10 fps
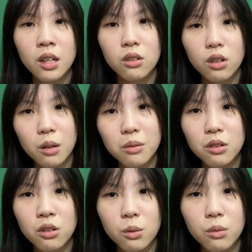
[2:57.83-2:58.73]
to help you
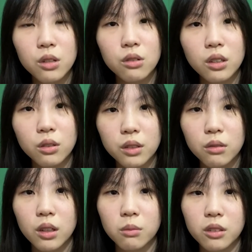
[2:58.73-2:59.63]
cope when you are
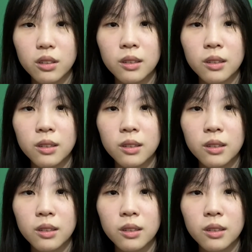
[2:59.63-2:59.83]
overwhelmed.